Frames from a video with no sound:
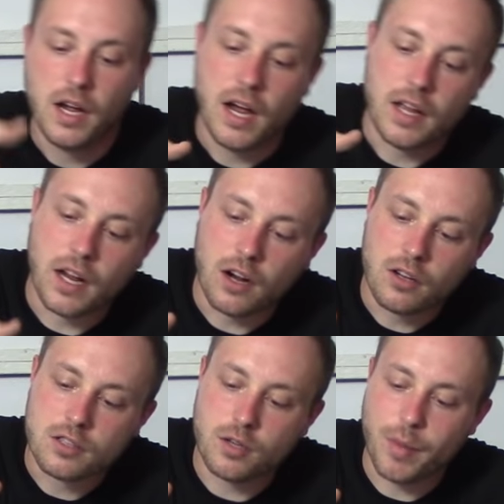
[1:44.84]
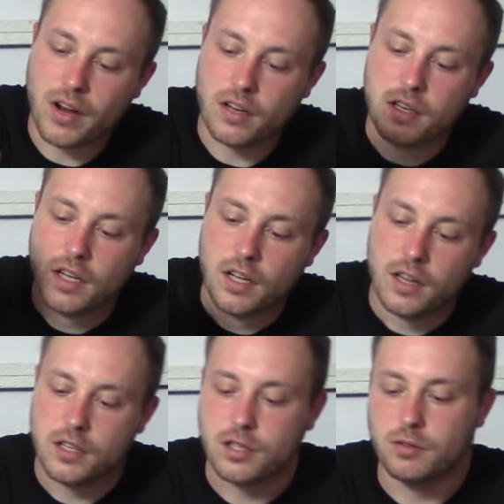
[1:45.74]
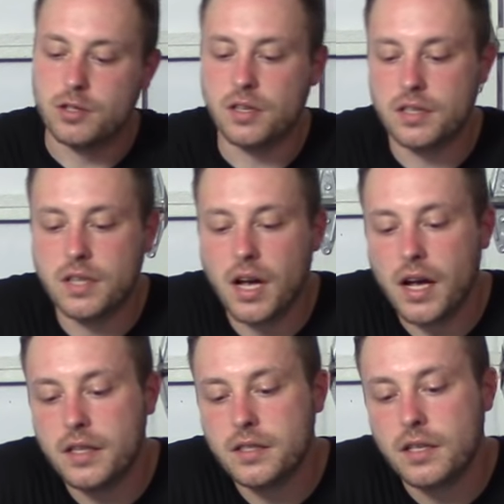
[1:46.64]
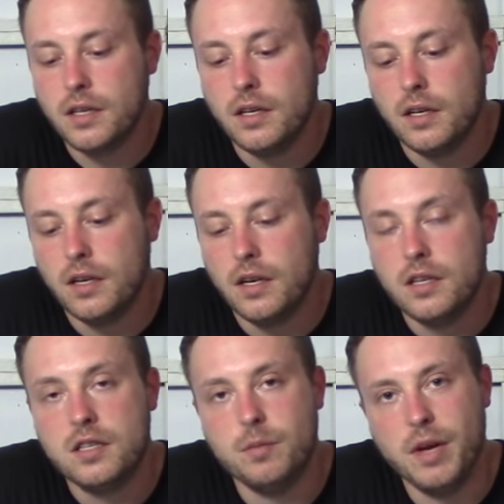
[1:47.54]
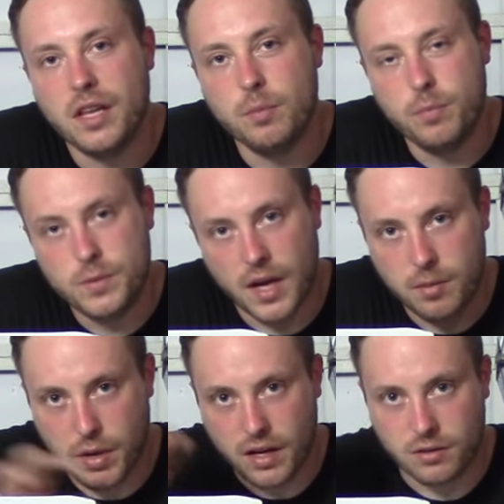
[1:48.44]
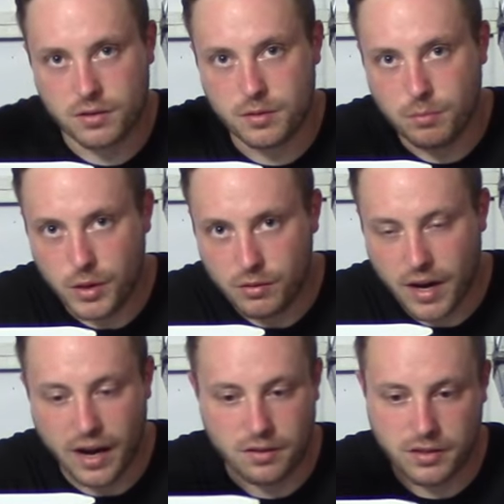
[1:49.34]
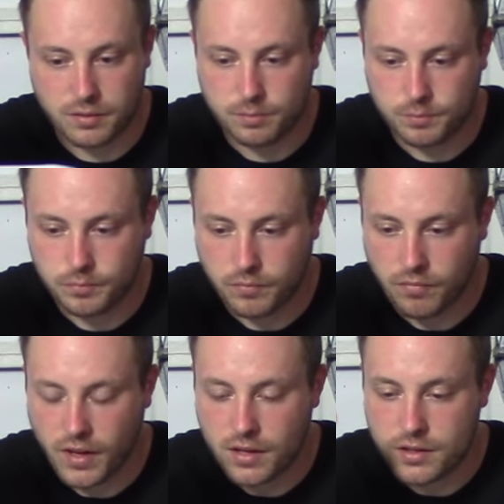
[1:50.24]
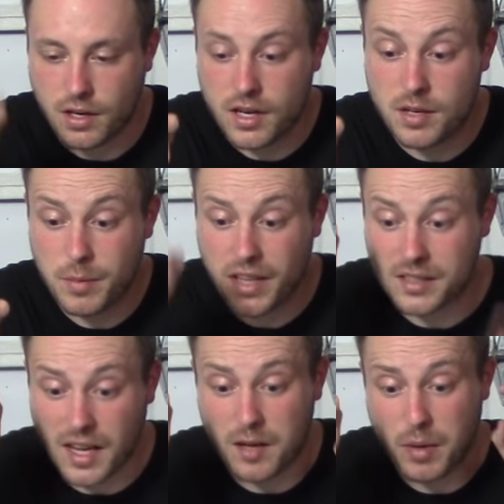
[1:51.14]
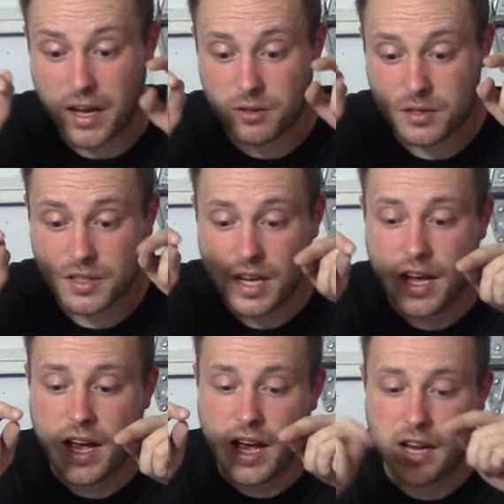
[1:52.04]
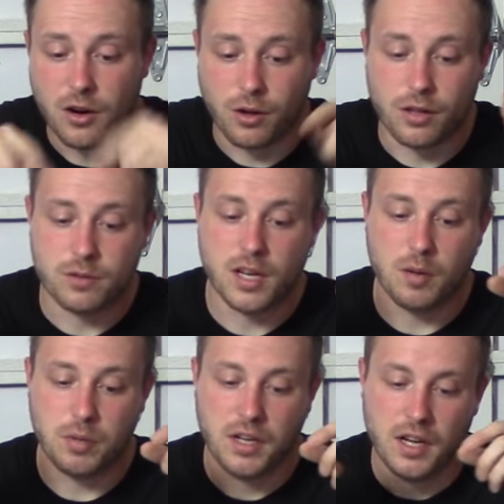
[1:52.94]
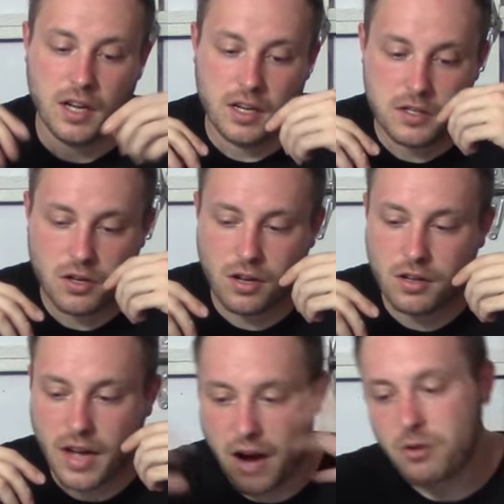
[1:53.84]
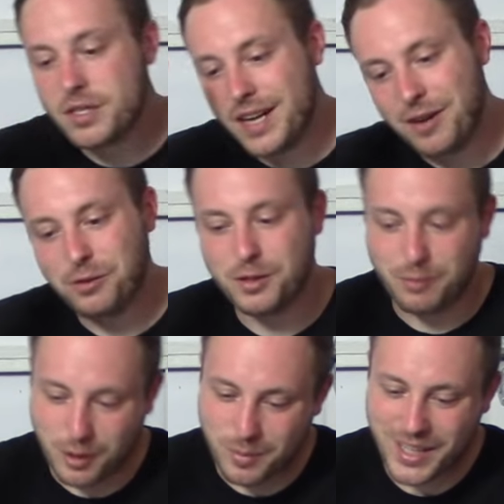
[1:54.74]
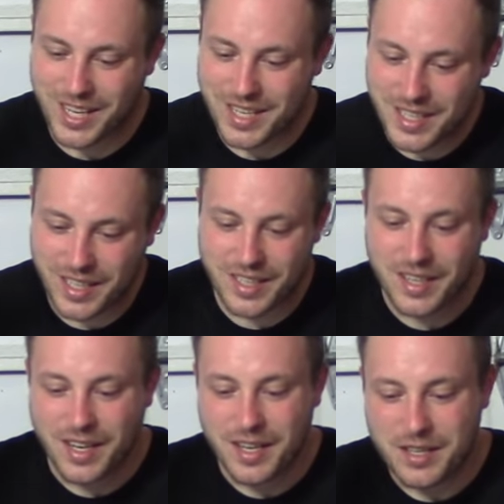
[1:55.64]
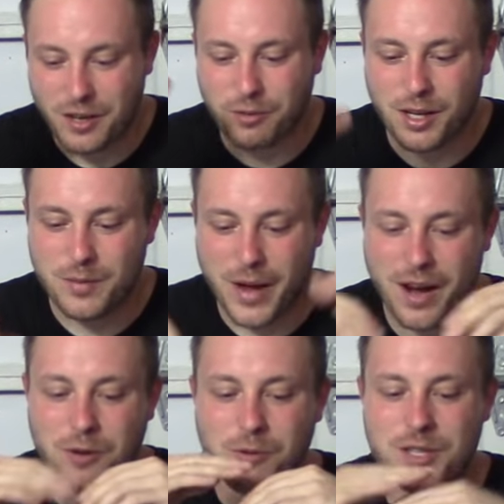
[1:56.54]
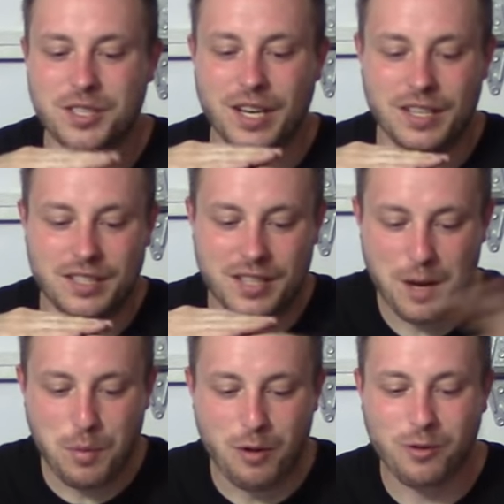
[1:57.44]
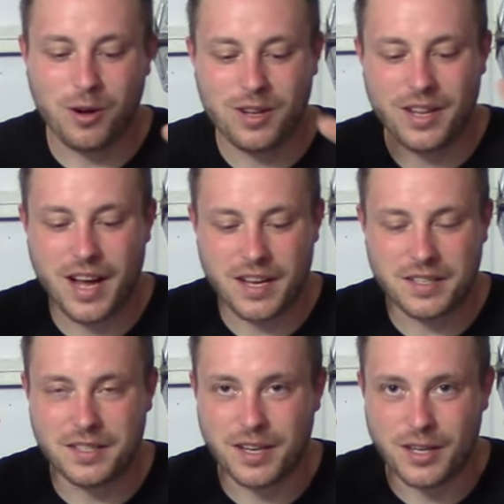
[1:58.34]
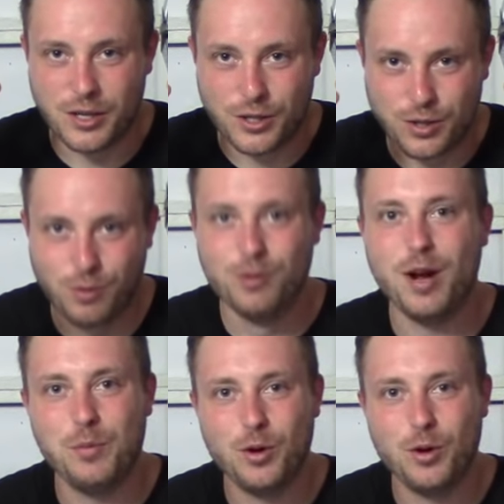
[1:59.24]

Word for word: And then I also mounted the servos on the sides to make the side panels move out. So now I need to make the side panels and hook those up. So all the hours and hours of filming that I did don't really matter. We're just gonna skip over all of that since I just screwed up a